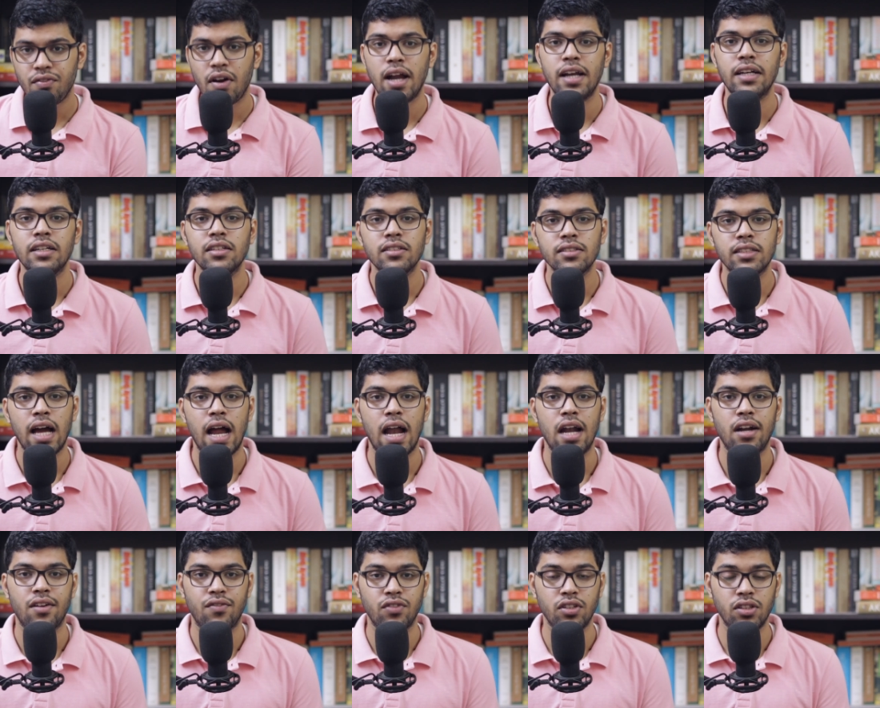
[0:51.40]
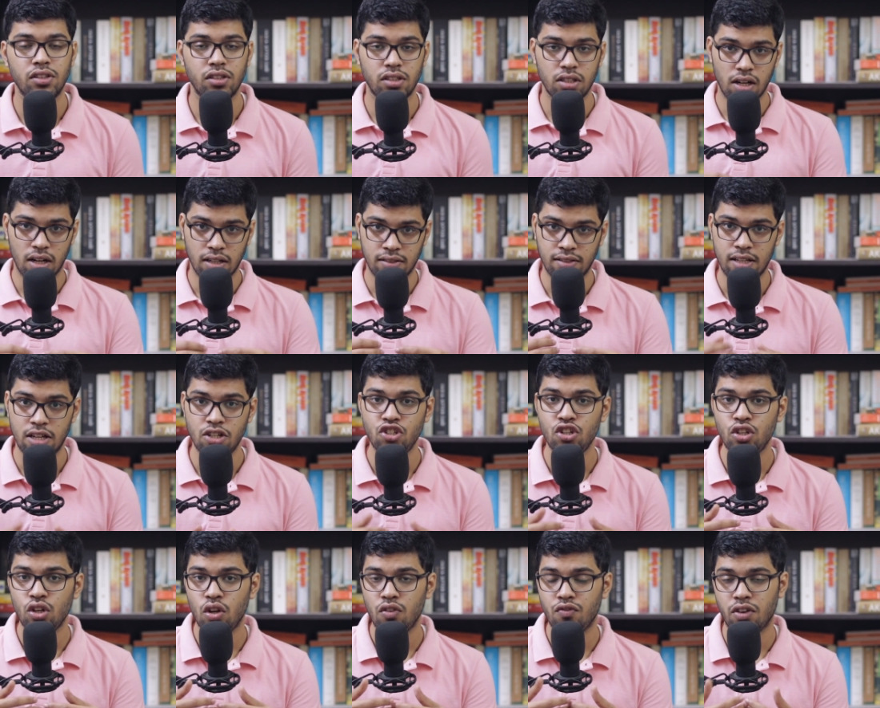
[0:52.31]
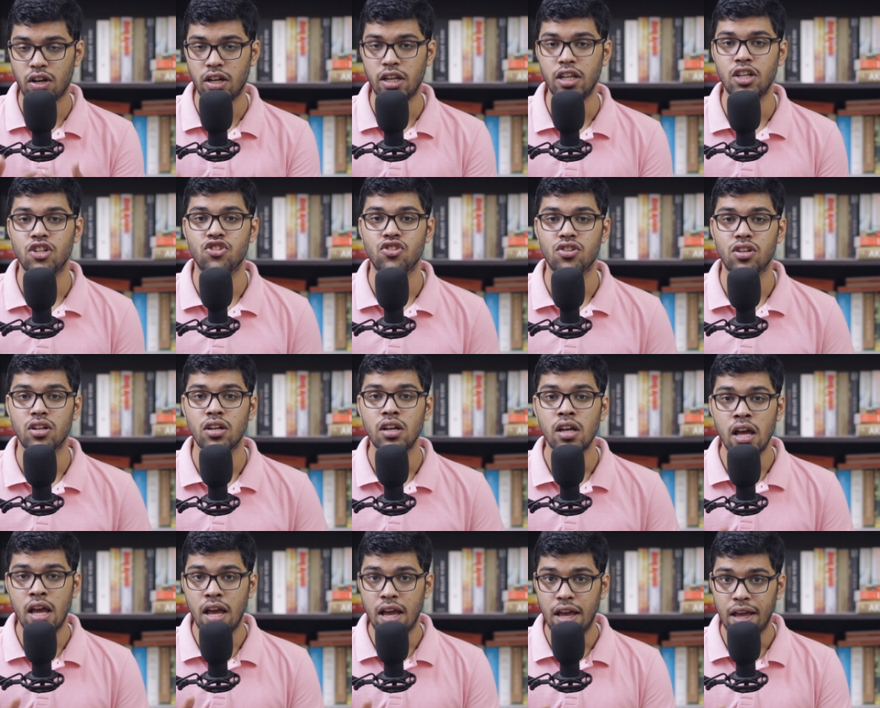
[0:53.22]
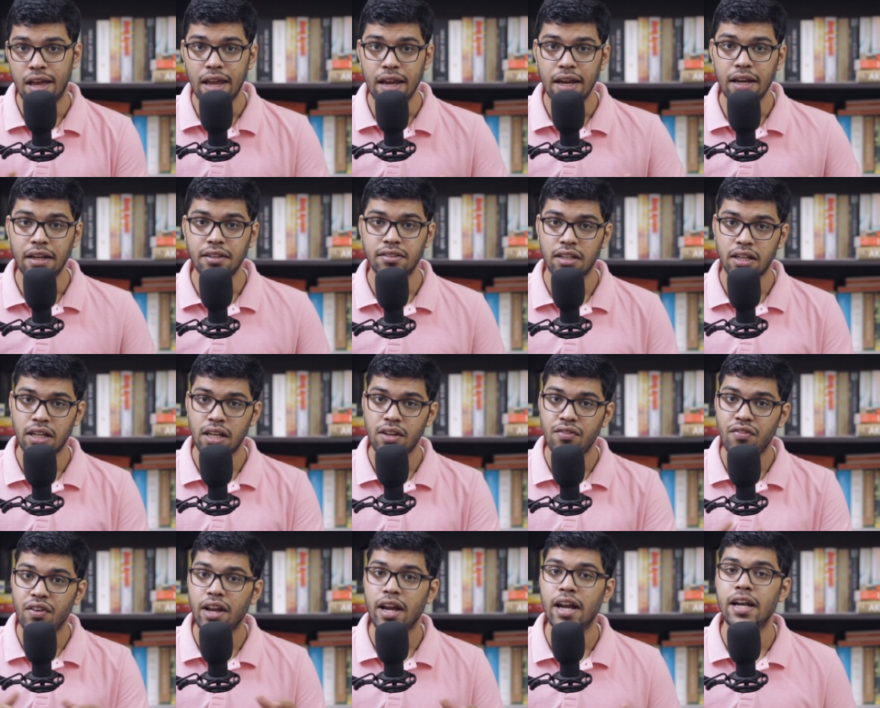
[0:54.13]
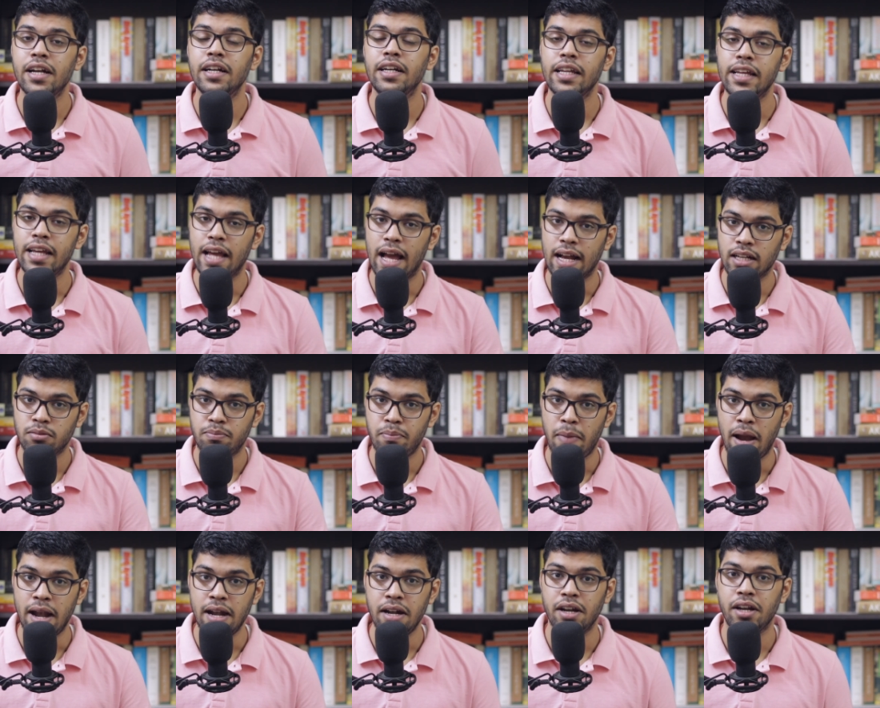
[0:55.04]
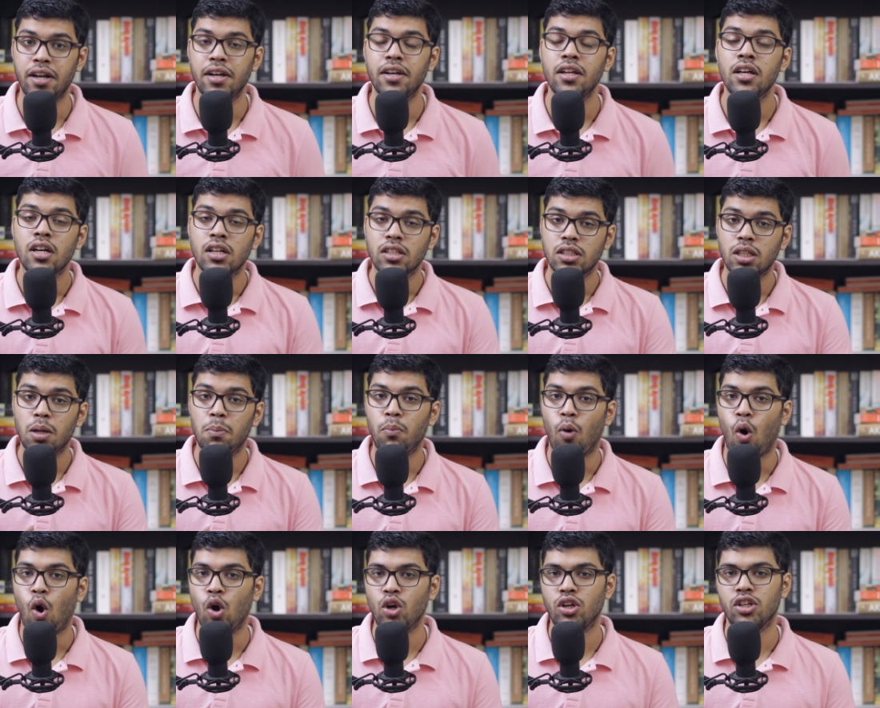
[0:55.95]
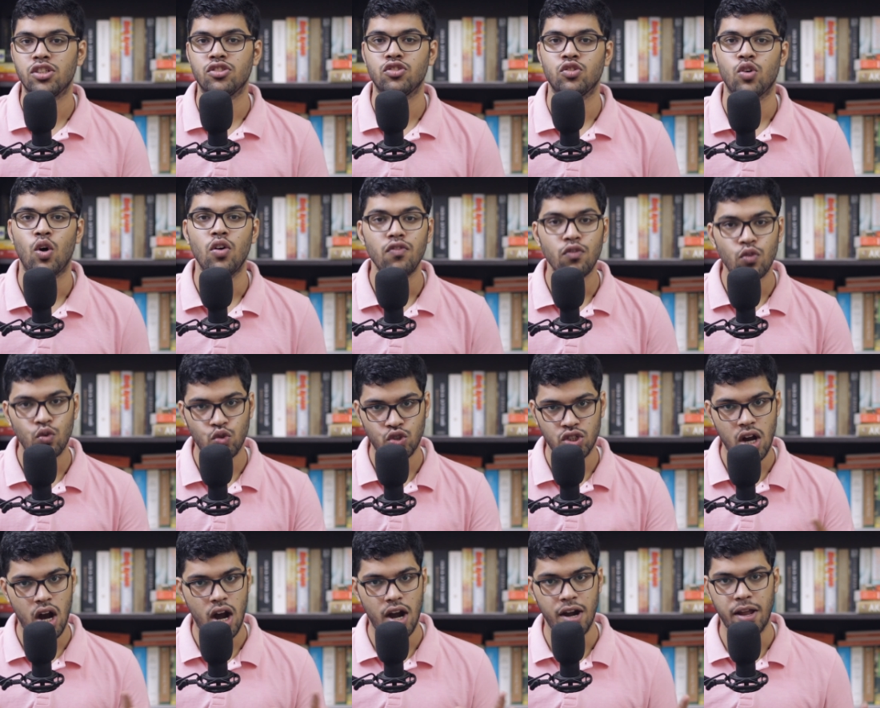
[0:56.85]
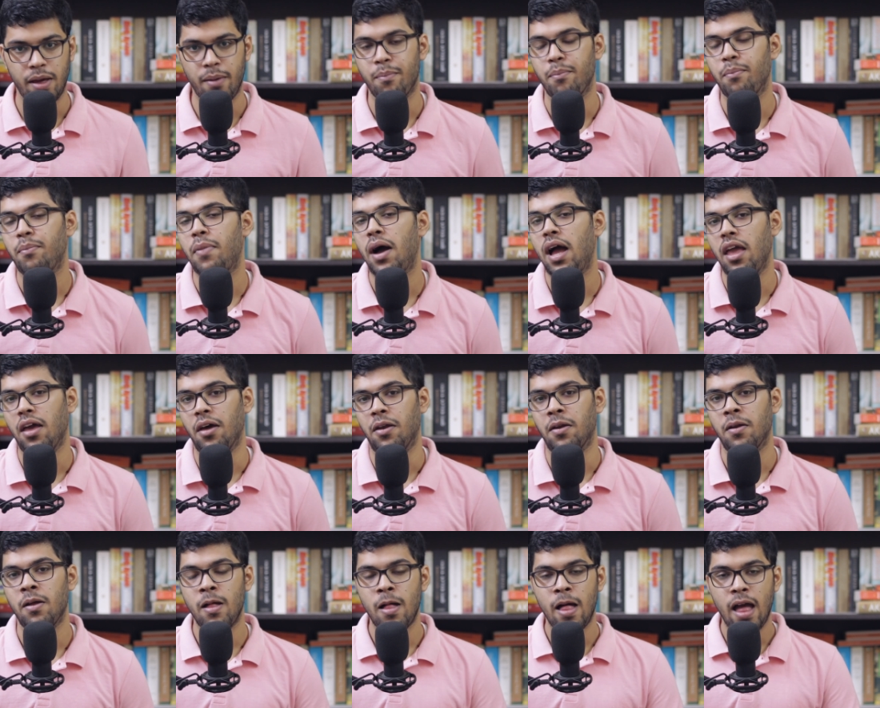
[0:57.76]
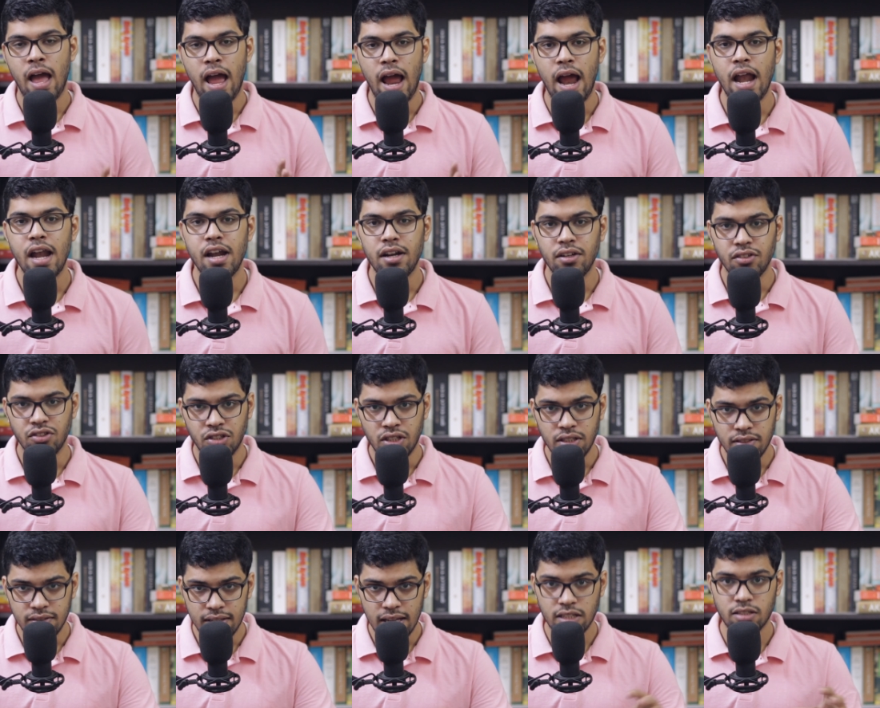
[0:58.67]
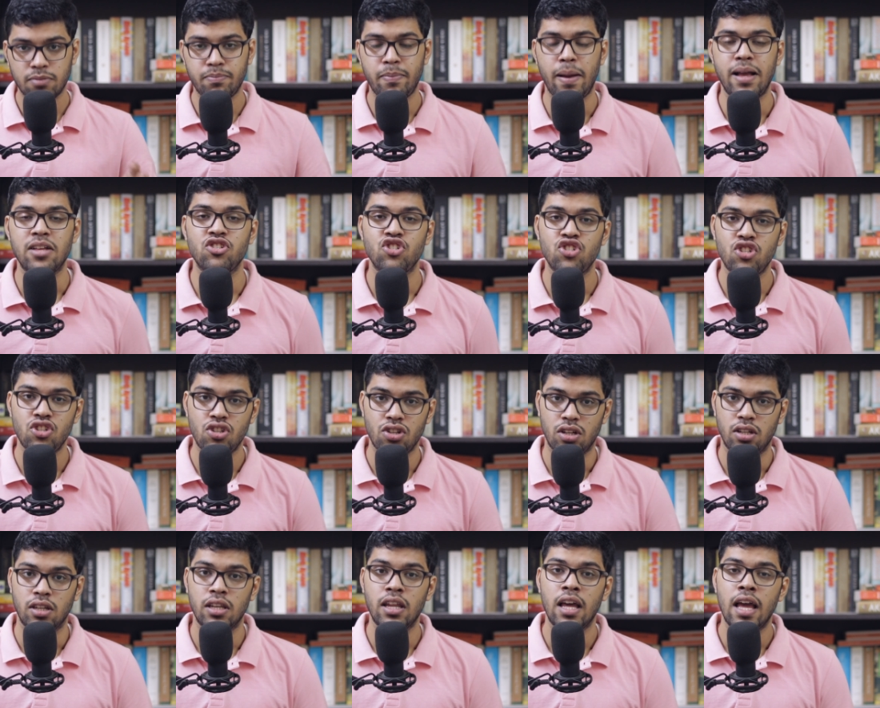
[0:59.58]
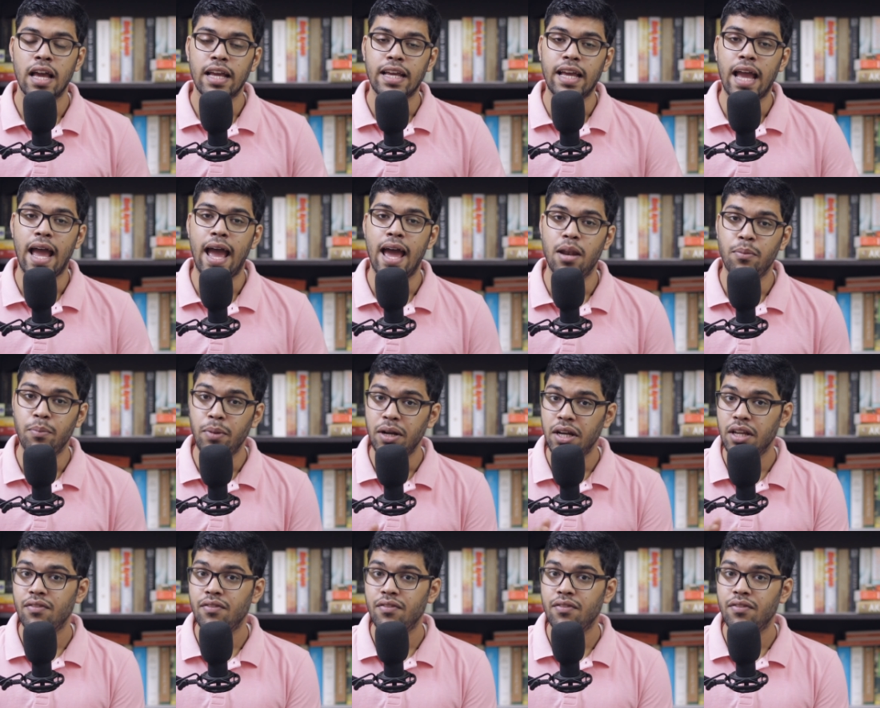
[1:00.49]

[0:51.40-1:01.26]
find that with the accession of Kanishk, he significantly expanded the borders of Kushan Empire. And this expansion can be